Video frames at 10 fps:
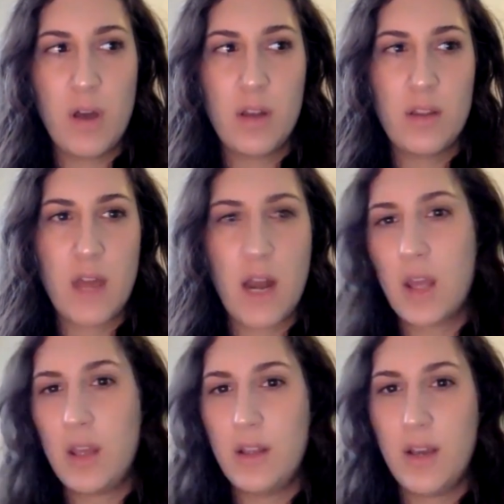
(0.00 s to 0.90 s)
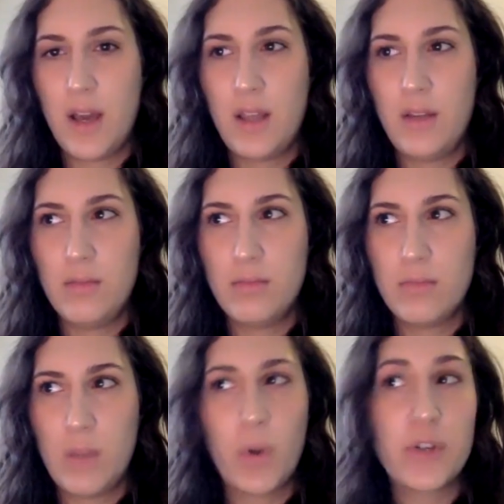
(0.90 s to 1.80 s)
then I
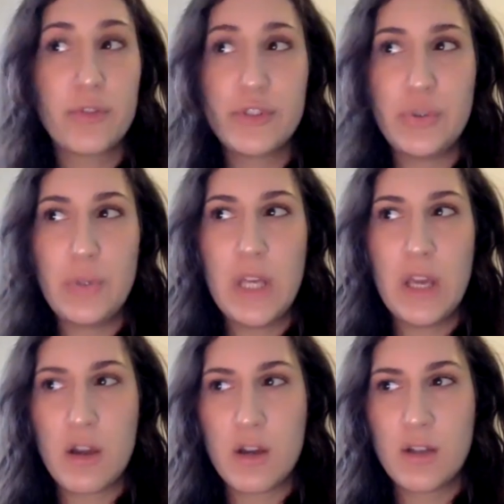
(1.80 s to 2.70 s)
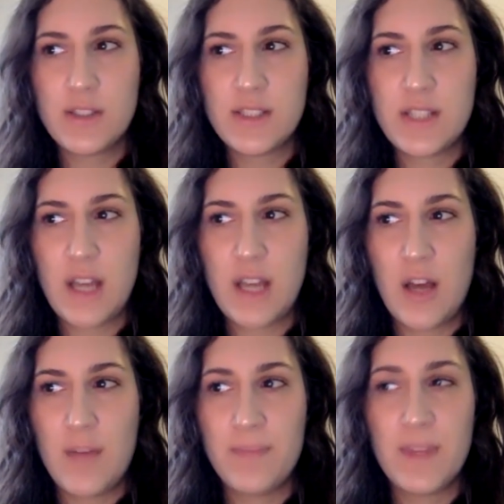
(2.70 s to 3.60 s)
worked for 2 years.
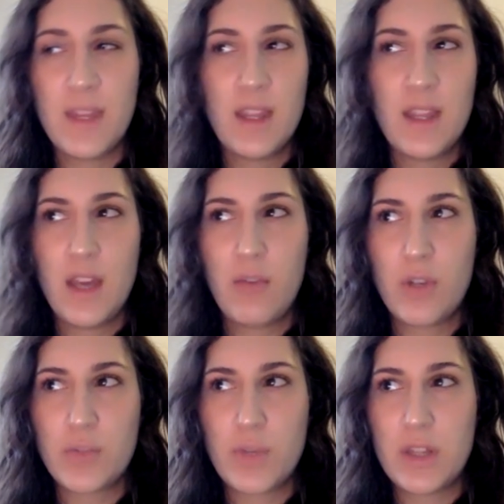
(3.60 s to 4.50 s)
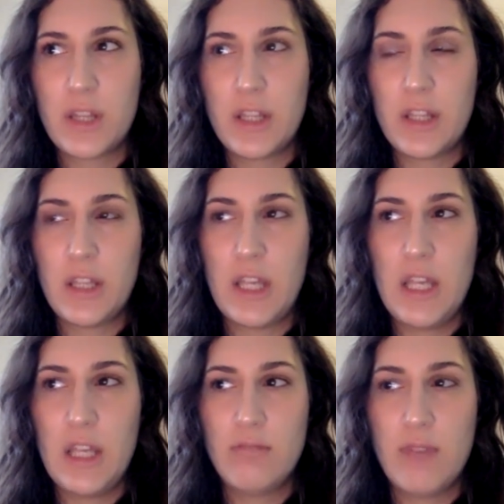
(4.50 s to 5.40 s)
I've worked with like
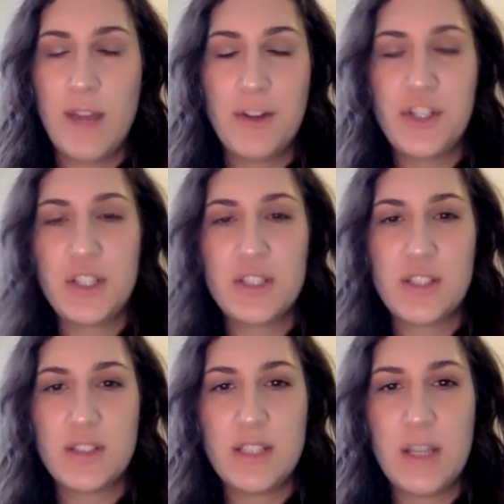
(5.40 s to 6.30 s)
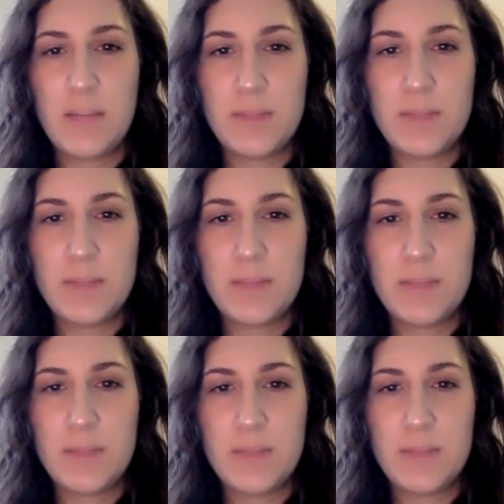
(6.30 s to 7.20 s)
a energy consulting company,
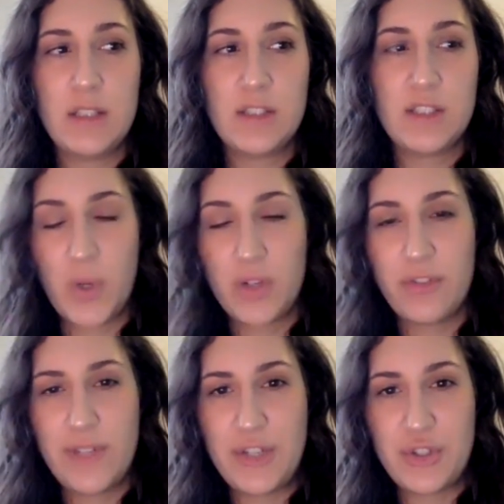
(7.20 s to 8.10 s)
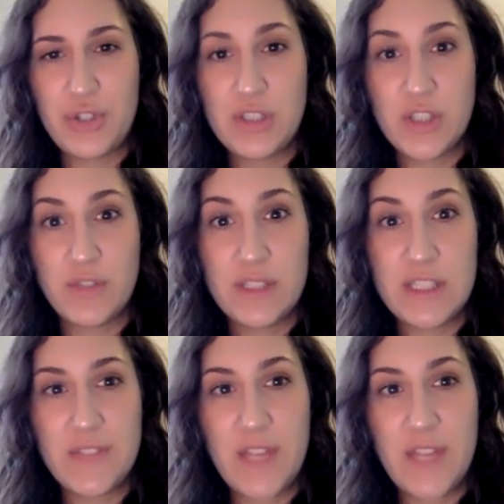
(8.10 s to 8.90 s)
and then I also worked for Nature Conservancy of